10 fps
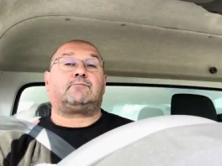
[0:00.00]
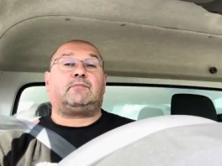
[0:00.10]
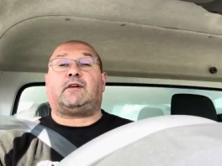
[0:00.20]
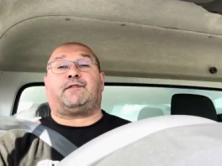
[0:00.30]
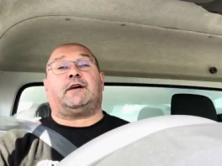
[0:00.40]

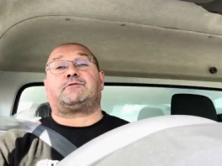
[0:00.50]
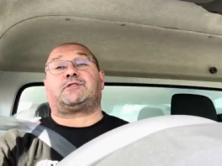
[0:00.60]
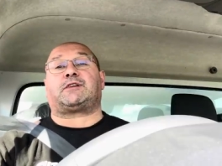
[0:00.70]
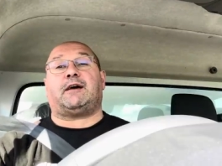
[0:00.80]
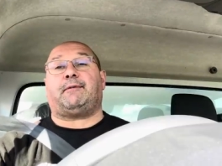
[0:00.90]
Nothing else
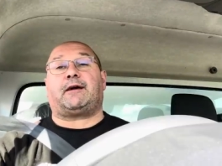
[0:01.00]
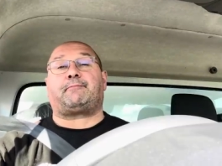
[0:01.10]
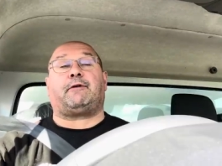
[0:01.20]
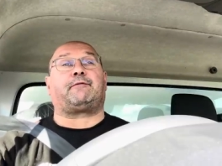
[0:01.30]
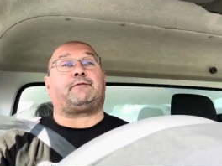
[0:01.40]
to say about it
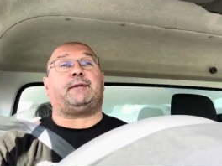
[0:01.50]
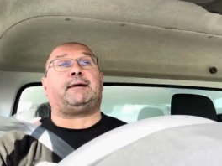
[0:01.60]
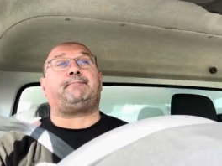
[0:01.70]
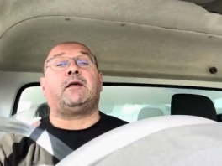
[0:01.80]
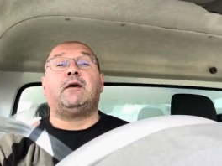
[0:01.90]
apart from
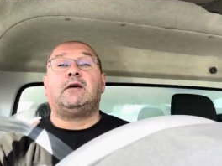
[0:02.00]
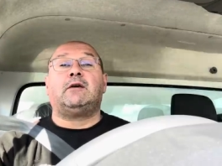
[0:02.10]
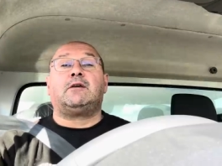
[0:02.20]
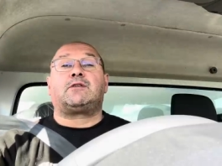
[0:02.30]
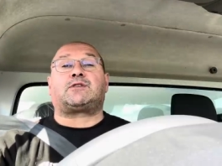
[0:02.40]
that.
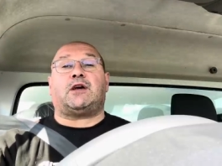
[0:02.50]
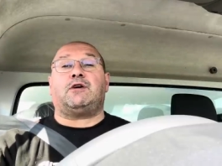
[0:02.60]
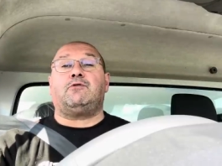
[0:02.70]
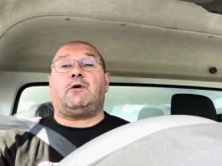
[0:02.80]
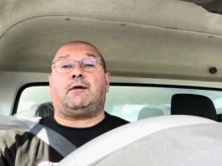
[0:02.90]

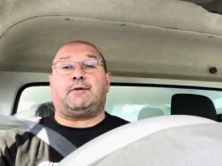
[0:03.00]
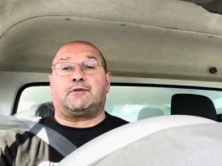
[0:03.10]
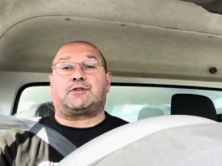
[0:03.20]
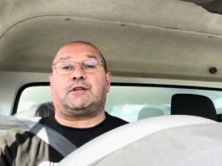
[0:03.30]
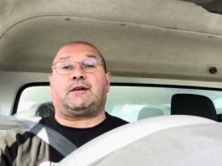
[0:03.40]
Two, I'm
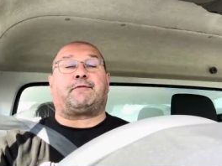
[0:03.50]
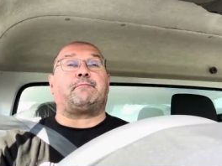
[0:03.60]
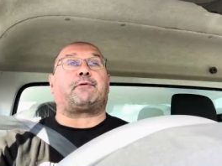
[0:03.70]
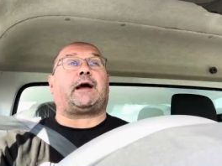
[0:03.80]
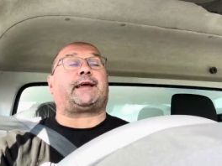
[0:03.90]
using a
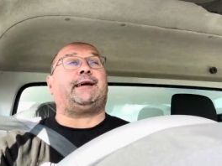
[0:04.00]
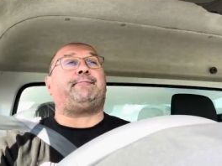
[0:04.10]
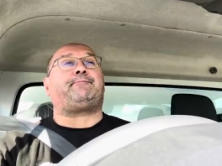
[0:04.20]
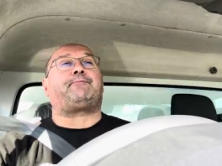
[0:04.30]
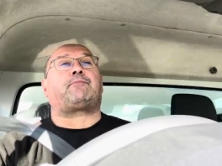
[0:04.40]
different bracket.
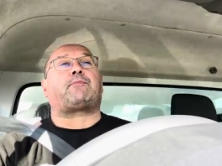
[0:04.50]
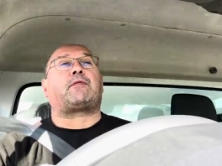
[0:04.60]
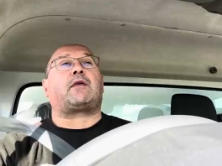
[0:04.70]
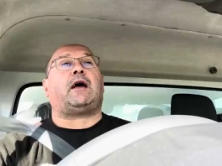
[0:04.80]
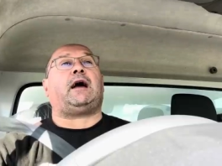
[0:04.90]

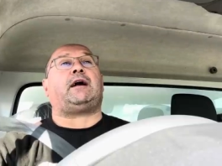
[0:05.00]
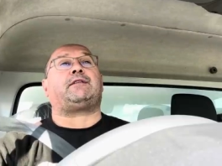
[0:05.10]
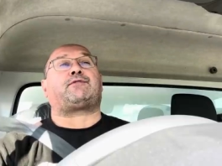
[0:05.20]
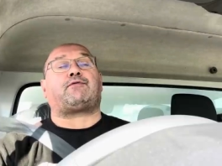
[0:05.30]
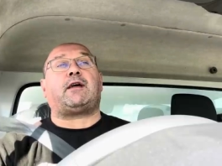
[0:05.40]

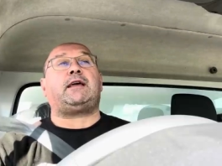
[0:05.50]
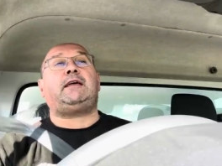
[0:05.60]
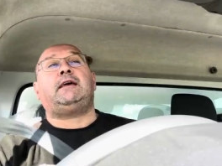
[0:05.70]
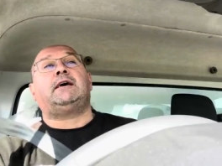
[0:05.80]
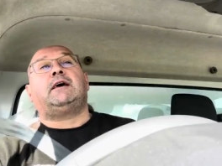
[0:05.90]
And
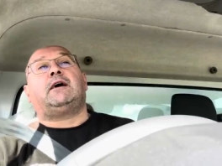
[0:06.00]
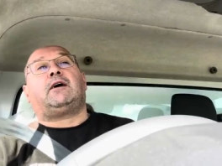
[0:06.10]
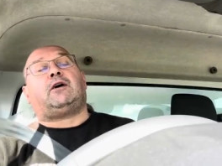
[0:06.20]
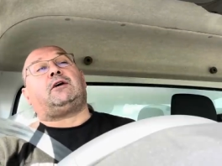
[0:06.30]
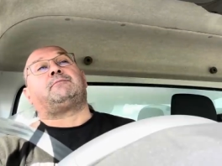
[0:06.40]
three,
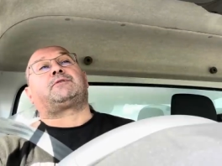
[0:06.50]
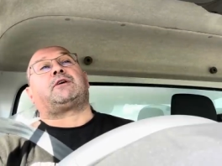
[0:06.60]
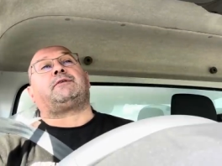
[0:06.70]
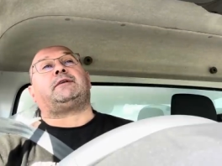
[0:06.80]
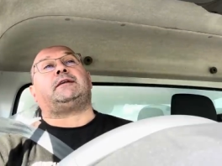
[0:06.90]
I'm
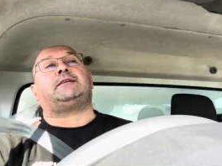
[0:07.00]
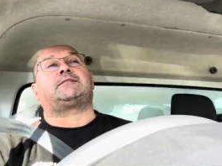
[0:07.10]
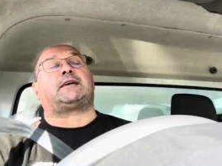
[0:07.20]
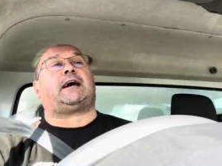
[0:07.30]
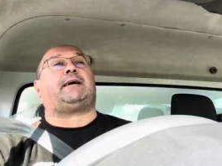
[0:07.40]
currently
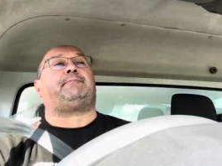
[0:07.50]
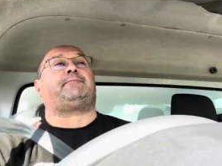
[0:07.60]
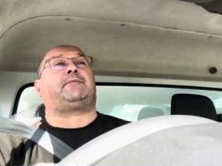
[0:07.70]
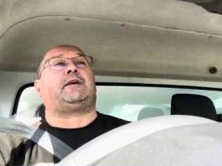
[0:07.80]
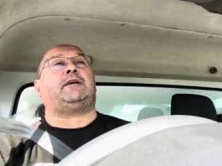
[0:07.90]
sat
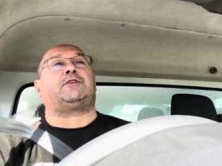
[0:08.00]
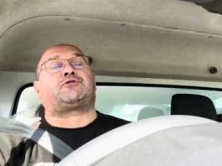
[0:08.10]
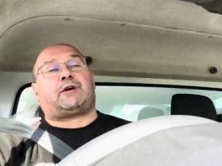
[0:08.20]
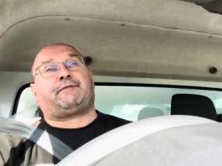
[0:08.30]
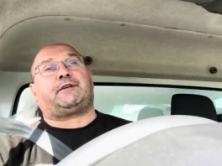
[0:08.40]
in a
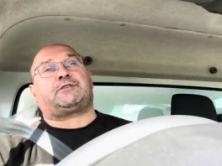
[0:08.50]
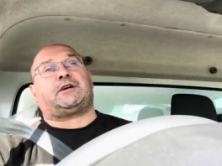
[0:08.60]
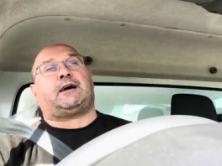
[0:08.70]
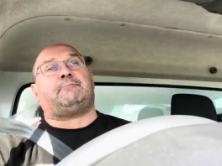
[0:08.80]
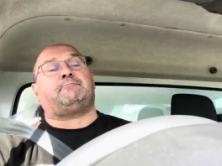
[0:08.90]
traffic
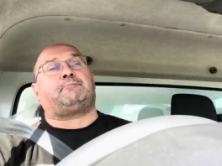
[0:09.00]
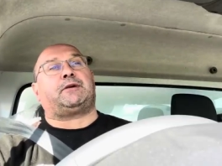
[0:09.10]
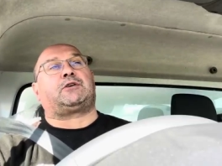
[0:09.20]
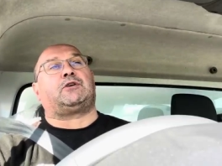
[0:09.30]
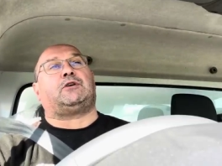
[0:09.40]
jam
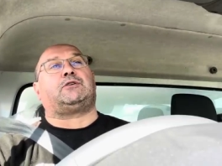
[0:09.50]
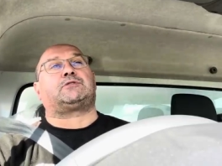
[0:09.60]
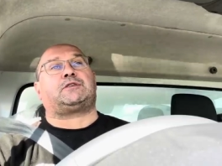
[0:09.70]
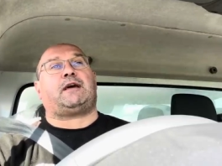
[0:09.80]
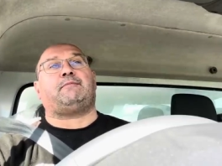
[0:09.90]

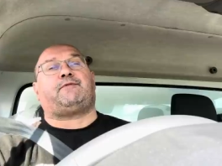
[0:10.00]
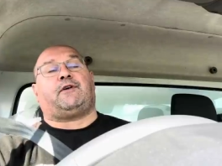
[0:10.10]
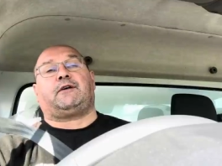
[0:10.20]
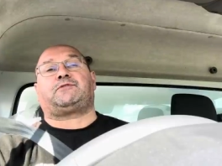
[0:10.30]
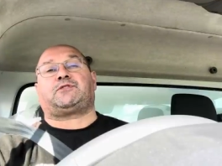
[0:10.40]
because the
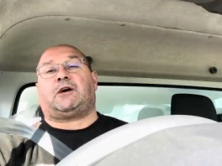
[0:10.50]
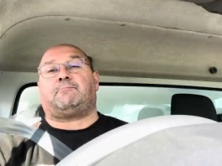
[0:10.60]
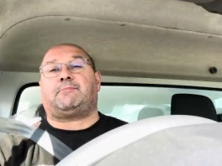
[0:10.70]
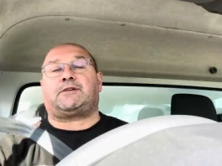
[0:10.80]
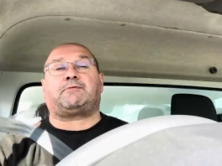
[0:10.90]
M5
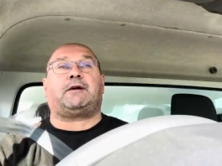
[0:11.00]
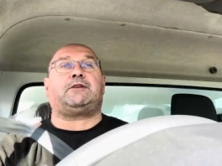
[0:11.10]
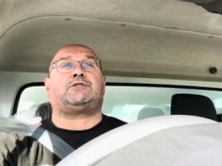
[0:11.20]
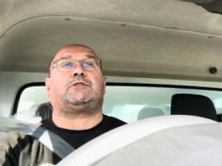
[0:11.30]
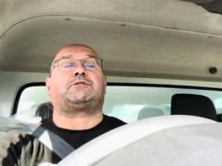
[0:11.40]
shut
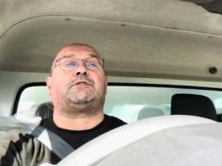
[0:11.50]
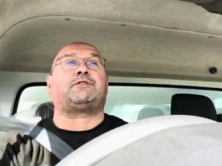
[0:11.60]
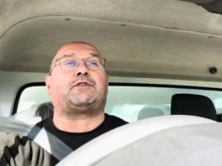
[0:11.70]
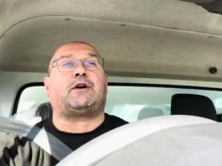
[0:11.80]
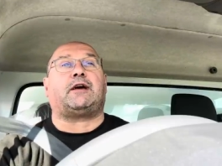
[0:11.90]
between junction
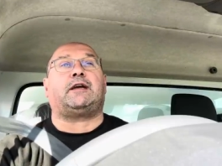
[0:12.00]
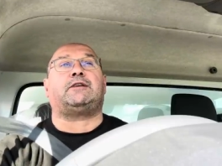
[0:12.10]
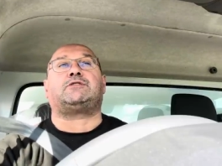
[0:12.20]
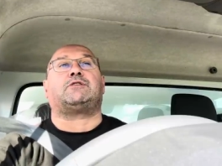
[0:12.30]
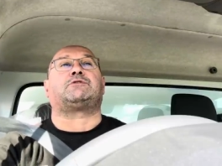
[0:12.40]
13
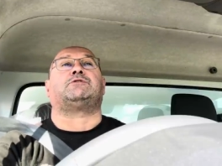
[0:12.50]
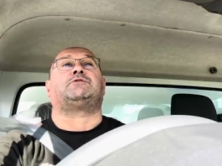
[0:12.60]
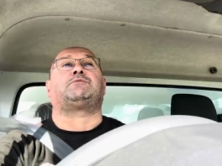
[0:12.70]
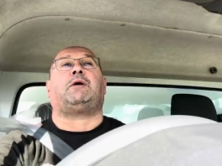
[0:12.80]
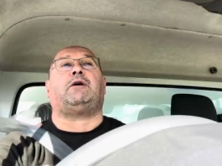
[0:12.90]
and junction
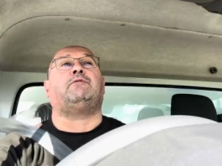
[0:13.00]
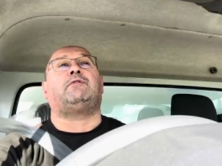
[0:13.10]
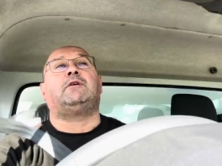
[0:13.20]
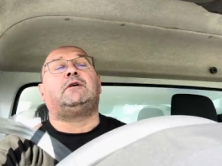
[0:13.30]
12.